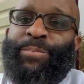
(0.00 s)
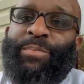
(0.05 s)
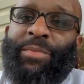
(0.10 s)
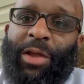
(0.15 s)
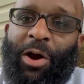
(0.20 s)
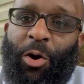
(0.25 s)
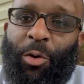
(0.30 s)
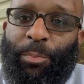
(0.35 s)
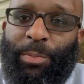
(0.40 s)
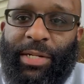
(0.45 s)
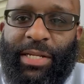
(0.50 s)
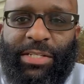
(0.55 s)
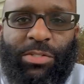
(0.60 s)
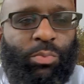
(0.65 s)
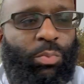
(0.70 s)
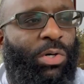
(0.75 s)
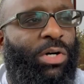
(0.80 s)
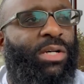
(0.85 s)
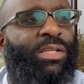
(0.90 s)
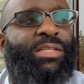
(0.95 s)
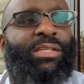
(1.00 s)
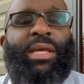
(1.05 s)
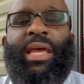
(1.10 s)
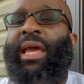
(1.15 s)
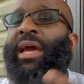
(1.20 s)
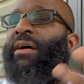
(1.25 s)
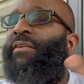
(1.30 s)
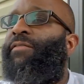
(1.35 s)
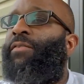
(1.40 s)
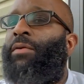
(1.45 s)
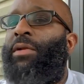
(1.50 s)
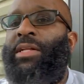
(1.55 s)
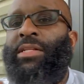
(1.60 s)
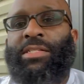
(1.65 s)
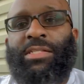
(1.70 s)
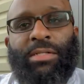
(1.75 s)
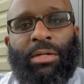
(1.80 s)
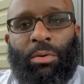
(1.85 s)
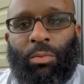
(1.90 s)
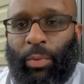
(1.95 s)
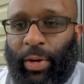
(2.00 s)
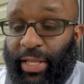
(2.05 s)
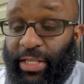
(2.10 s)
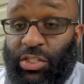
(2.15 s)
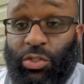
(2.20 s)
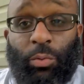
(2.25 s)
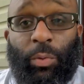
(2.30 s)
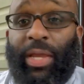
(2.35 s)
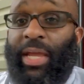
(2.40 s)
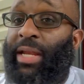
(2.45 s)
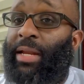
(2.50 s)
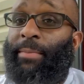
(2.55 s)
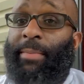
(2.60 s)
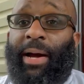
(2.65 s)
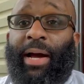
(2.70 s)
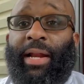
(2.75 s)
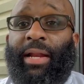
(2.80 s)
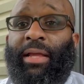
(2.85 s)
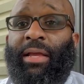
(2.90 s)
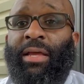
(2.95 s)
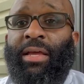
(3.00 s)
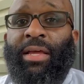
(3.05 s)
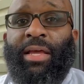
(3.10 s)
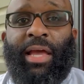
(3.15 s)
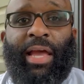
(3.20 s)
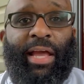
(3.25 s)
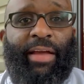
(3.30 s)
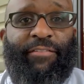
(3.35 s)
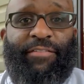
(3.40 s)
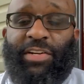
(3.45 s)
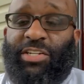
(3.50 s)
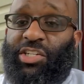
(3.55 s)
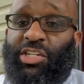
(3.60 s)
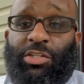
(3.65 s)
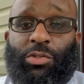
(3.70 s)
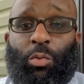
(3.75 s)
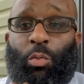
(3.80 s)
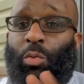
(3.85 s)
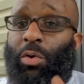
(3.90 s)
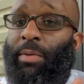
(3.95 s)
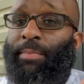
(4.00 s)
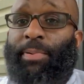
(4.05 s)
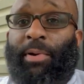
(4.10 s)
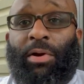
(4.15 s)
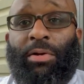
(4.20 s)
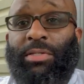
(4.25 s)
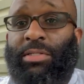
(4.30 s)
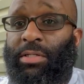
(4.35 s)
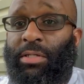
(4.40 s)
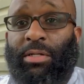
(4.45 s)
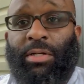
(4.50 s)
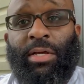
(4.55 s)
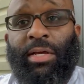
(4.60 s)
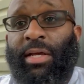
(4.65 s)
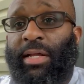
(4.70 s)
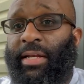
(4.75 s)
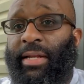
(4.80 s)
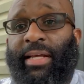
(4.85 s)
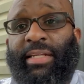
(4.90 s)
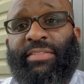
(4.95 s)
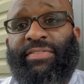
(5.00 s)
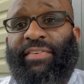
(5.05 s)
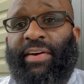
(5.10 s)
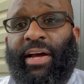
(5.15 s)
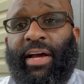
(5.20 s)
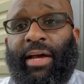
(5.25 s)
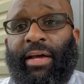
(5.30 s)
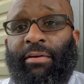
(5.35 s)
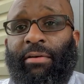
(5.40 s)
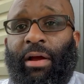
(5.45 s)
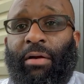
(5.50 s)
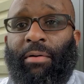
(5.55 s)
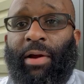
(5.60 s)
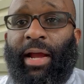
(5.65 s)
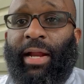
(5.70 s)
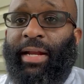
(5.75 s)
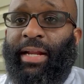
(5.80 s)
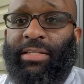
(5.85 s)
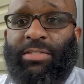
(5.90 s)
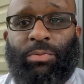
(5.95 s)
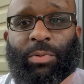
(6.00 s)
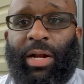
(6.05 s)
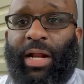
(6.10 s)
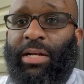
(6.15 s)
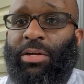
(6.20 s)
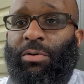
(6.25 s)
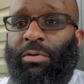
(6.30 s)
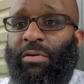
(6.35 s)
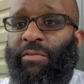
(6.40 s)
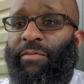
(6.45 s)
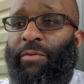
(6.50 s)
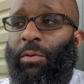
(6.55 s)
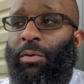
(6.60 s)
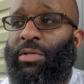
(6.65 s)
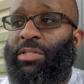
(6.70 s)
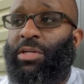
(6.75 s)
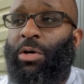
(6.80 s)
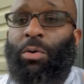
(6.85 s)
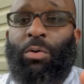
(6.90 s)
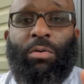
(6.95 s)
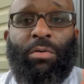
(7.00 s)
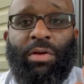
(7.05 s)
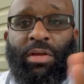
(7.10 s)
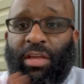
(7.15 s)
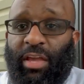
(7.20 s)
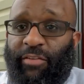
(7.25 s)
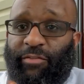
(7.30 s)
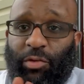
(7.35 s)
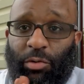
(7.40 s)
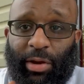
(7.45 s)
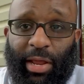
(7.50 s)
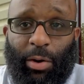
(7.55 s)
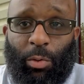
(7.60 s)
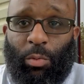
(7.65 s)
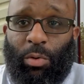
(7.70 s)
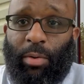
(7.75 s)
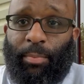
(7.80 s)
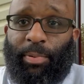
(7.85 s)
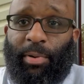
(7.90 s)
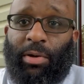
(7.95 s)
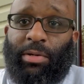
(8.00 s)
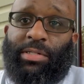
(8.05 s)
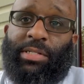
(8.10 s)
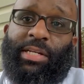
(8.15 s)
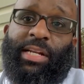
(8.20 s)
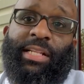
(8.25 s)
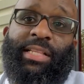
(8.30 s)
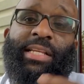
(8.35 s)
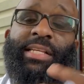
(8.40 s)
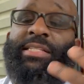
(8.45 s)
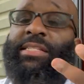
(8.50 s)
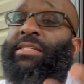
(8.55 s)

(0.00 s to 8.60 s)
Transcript: hope this was helpful in some way to anybody. If it's just one person, that's fine. All right, that's what I do it for. So if you that one person that this